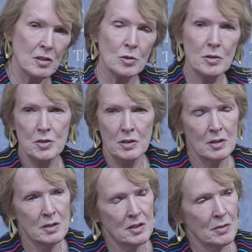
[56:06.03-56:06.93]
origin
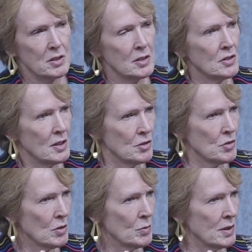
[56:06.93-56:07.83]
in the 17th
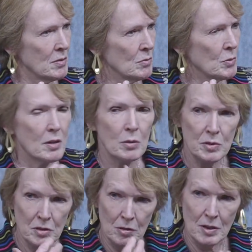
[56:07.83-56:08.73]
century where, where it was
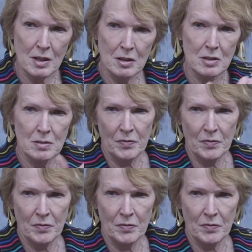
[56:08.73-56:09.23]
agreed